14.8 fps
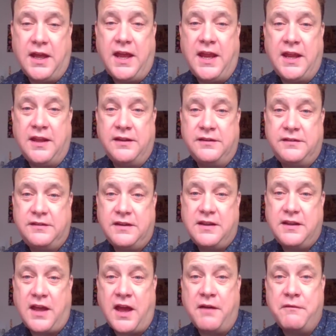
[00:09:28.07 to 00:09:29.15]
is
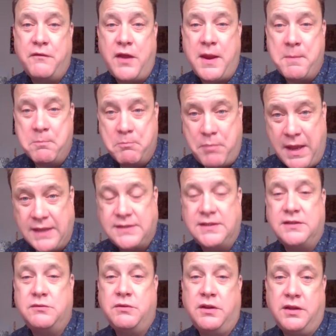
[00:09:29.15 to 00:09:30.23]

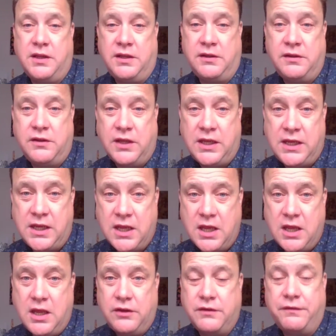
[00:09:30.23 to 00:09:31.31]
embedded within the
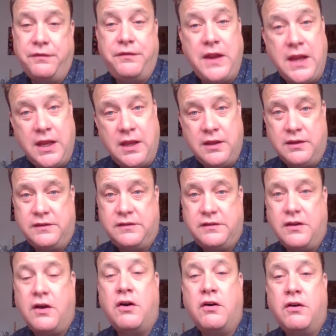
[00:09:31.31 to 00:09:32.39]

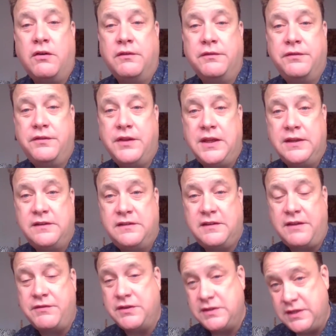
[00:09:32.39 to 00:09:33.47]
fears of the
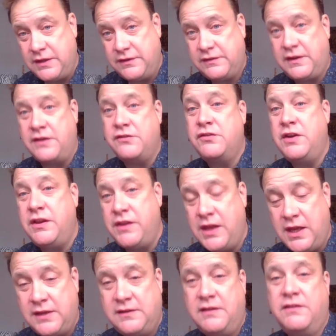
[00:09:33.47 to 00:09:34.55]
17th century,
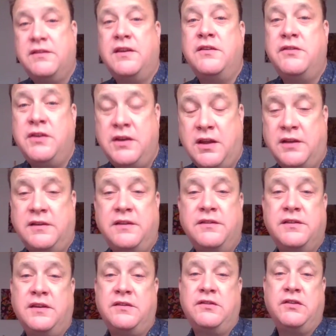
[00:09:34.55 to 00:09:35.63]
the 18th century, 19th
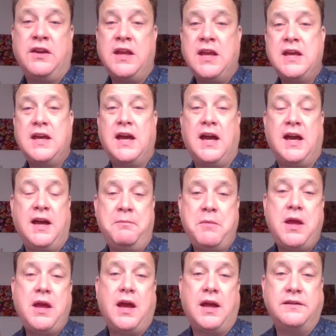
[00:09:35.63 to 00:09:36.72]
century,
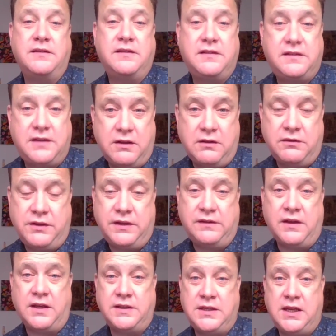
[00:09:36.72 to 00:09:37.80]
and still this
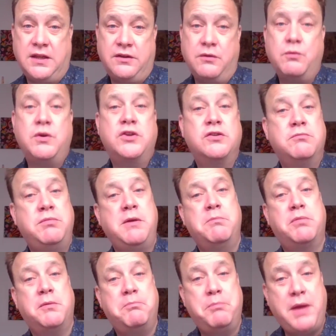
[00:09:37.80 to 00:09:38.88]
idea that we should be
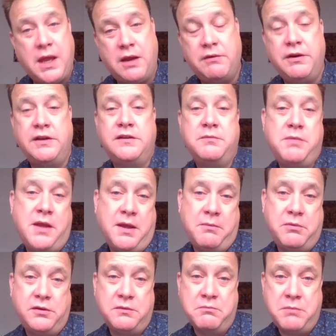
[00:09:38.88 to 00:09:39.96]
preparing to be
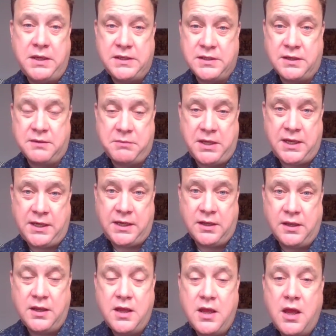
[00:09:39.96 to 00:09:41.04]
able to meet our
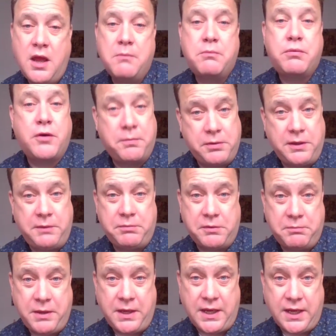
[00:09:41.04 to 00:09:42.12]
Maker, properly
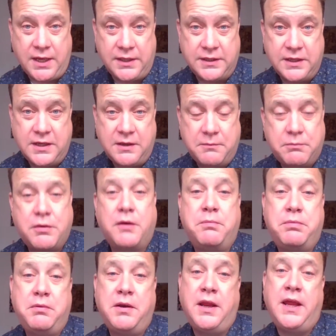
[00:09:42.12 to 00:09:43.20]
prepared,
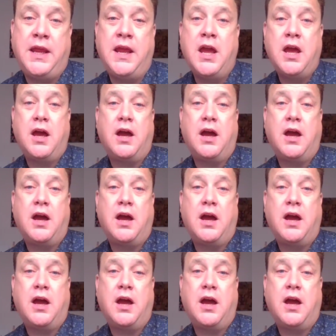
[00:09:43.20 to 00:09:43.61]
properly